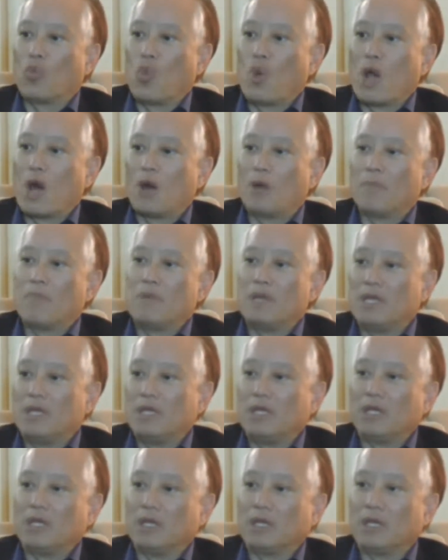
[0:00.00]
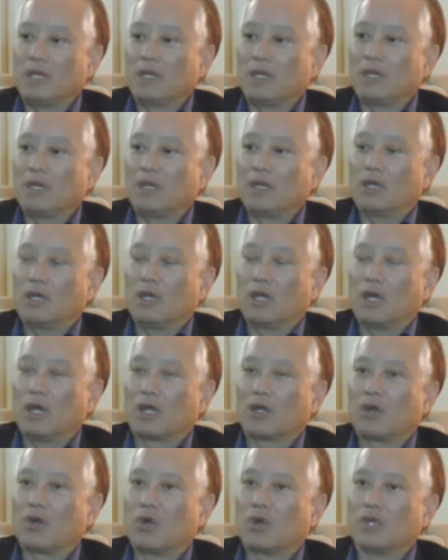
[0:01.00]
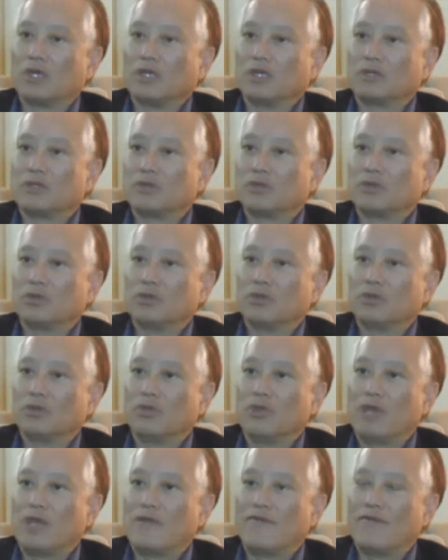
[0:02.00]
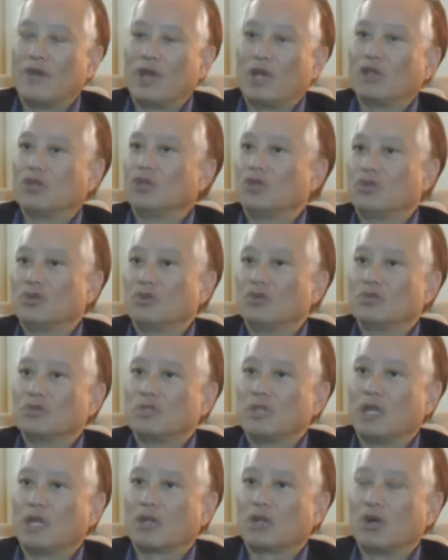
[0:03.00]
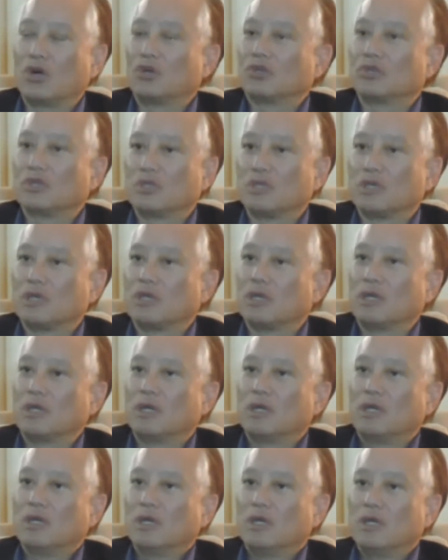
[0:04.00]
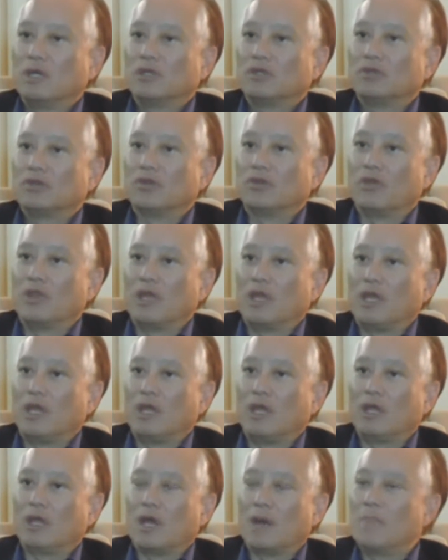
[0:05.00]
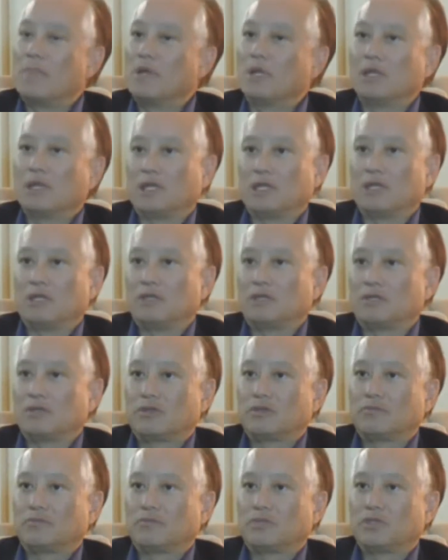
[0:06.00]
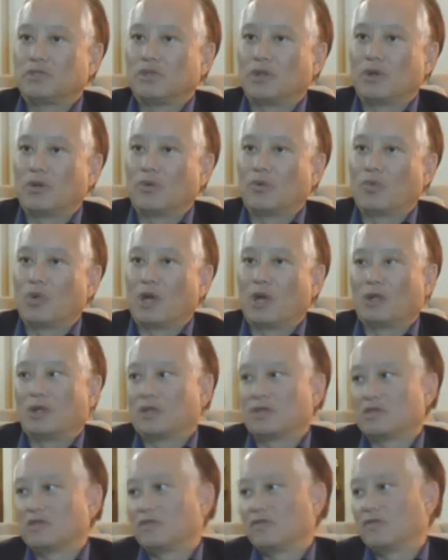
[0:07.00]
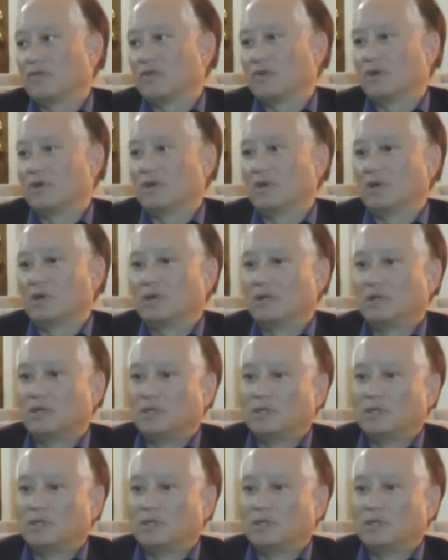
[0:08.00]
well-being according to their values, their culture, to their abilities. So wellness for